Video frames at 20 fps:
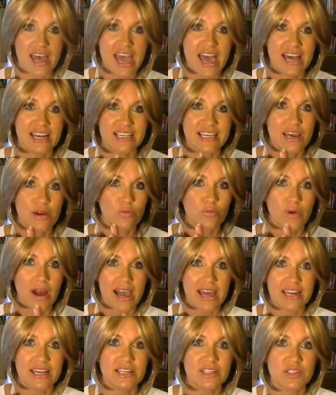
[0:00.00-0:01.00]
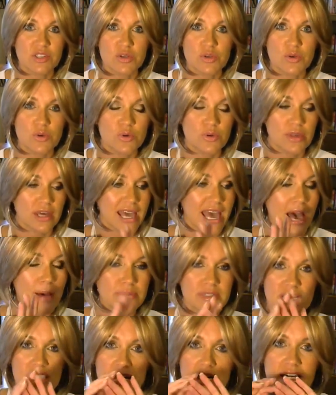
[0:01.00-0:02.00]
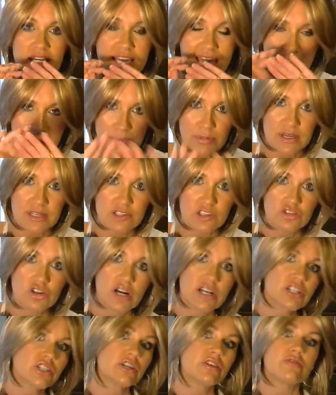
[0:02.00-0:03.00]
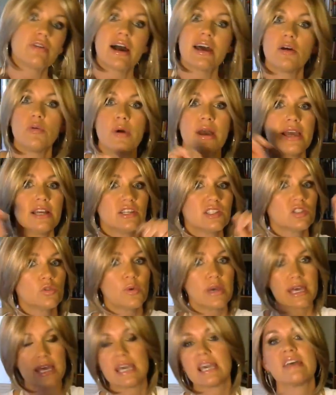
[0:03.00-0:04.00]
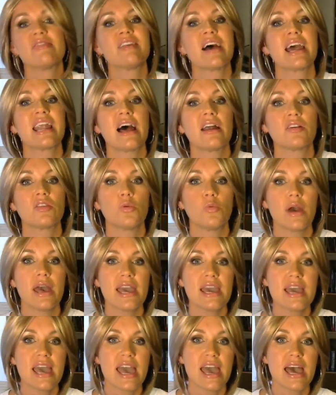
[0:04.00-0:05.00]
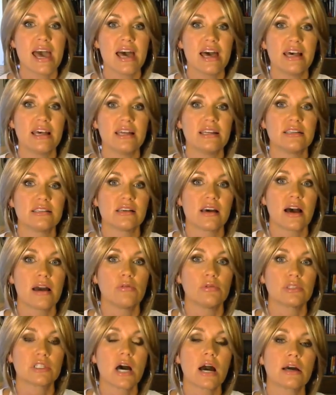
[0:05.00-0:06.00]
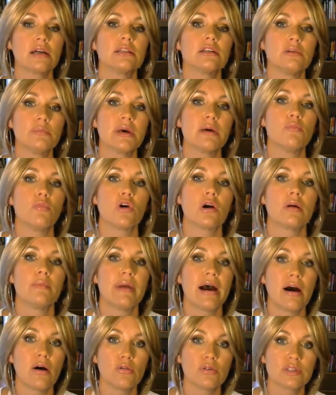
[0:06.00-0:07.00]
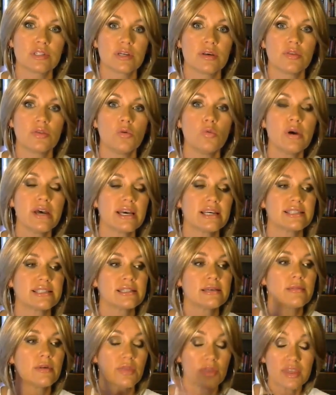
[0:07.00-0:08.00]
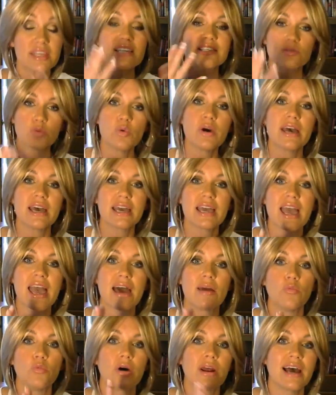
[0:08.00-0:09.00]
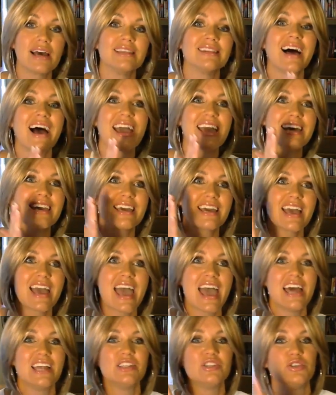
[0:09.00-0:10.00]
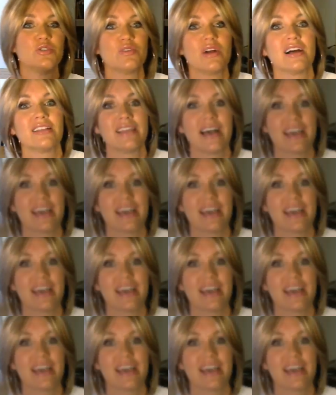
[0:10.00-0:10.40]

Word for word: and get right into the caps cap construction right away just so we can get that out of the way and I will talk a little bit more about the wigs. This wig and what I like and do not